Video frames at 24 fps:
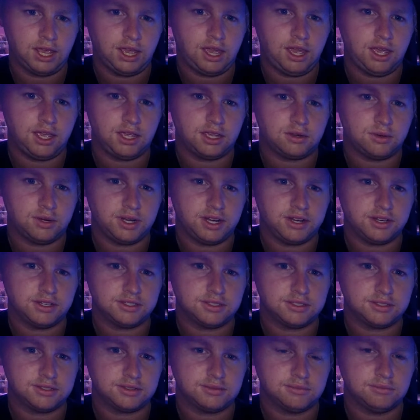G'day
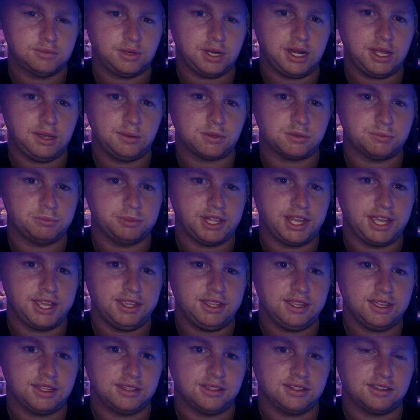Aquarius, my name is Blake
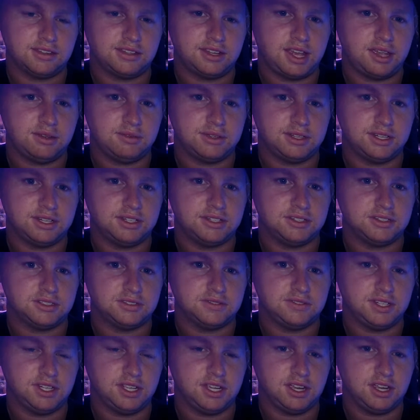and today we're going to do a
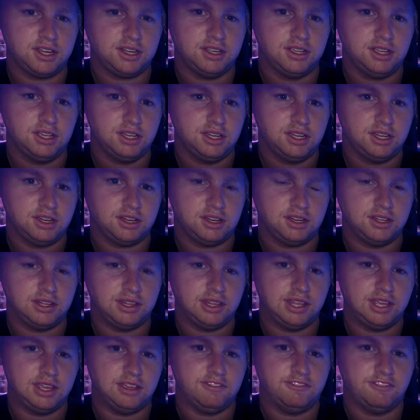video on
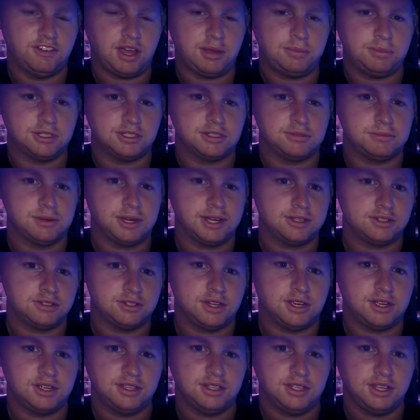the
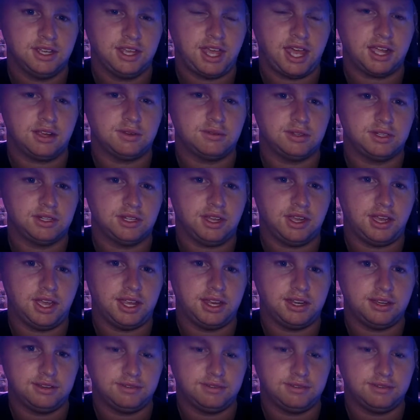ViparSpectra Aqua Light.